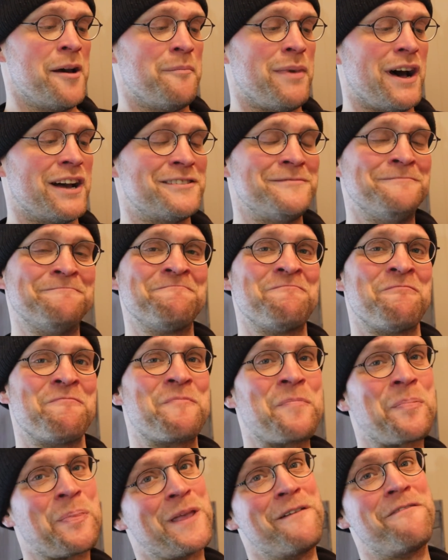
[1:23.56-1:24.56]
But
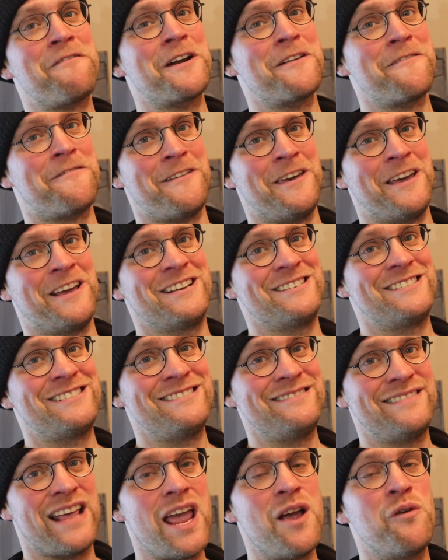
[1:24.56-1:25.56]
the funny thing
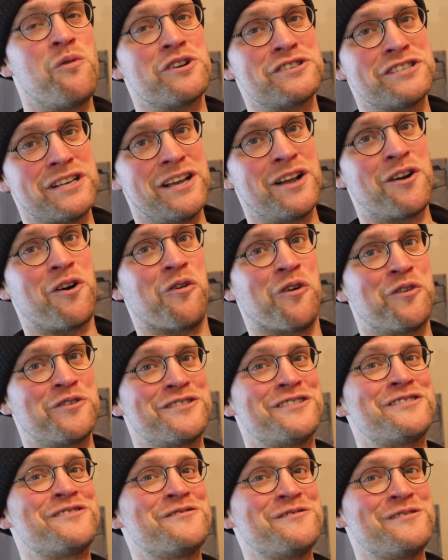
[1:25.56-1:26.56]
is, they was in
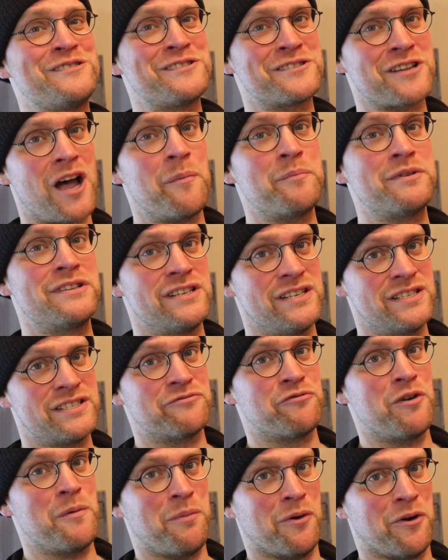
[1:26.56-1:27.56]
court to stop
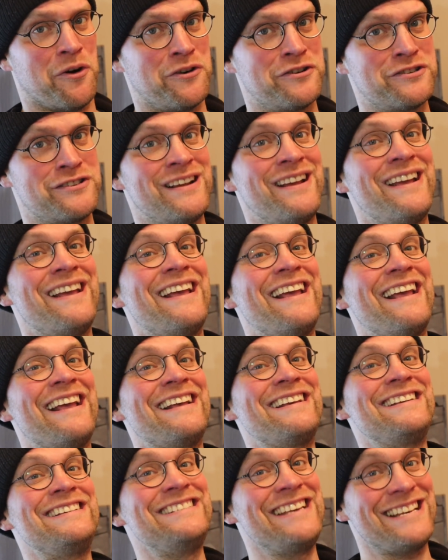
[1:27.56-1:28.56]
this report
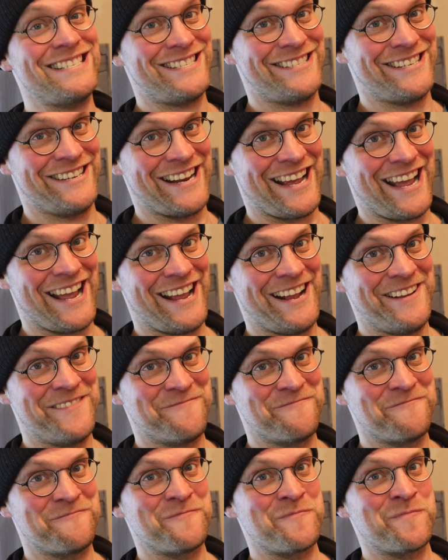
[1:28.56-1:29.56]
yesterday.
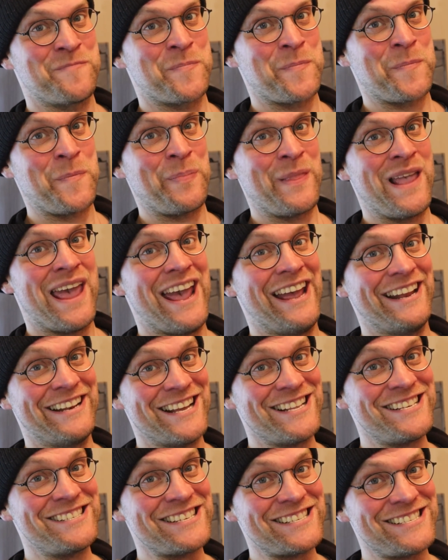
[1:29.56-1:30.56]
And
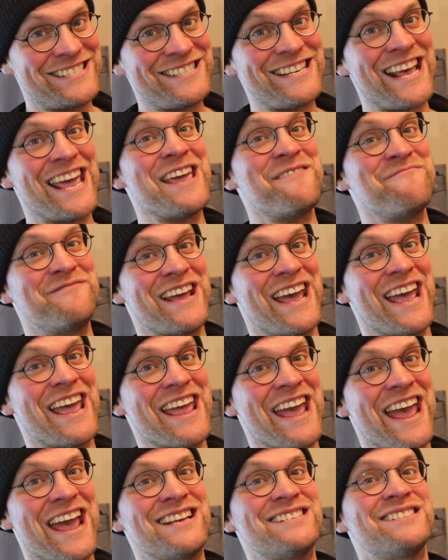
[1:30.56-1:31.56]
that's the same
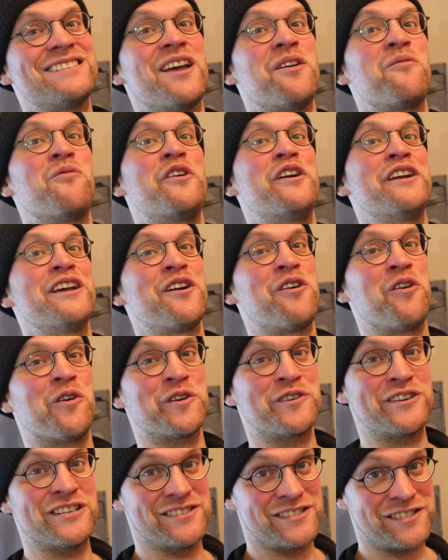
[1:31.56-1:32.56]
day as they were in
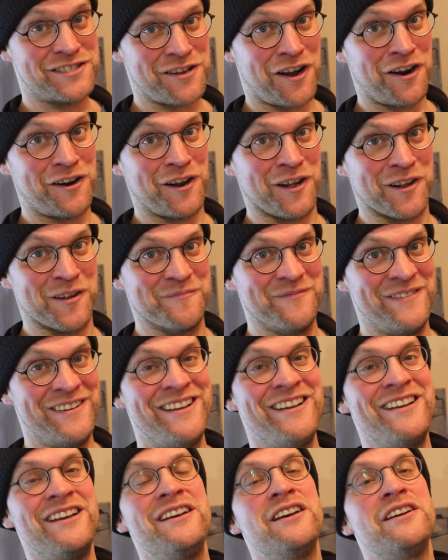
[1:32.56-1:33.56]
court in Stockholm
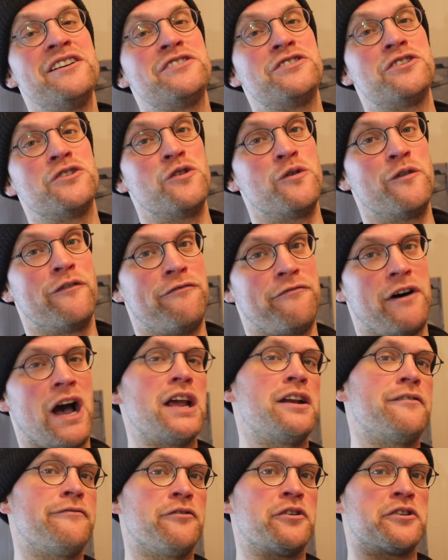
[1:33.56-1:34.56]
to
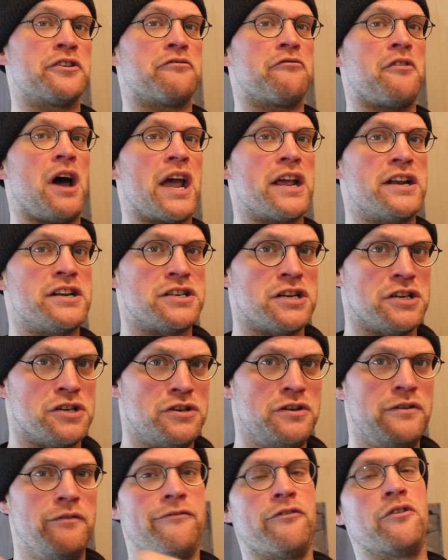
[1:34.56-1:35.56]
fight for the right
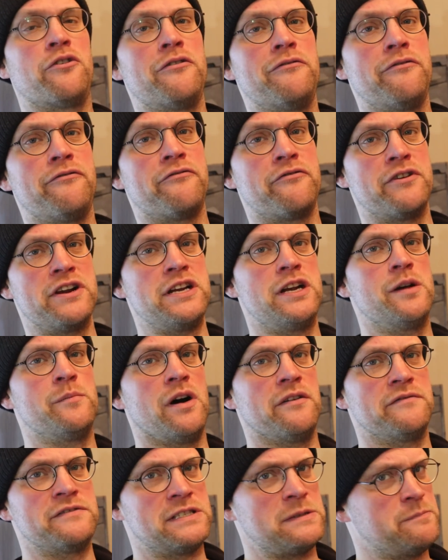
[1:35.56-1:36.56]
for
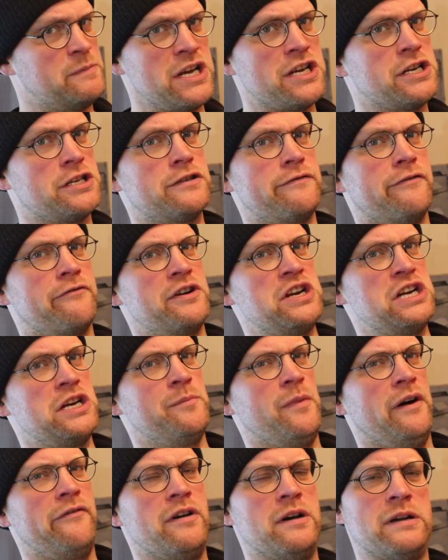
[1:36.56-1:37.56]
freedom of speech,
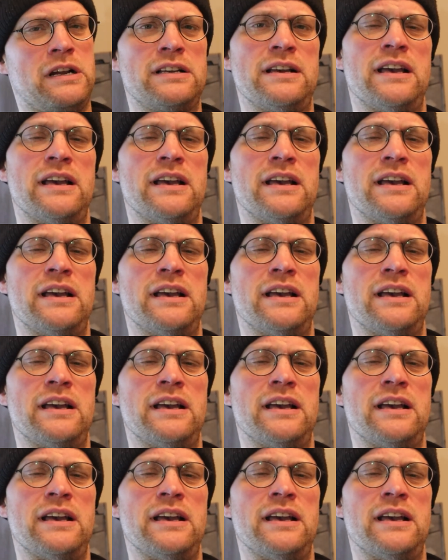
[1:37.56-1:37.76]
freedom of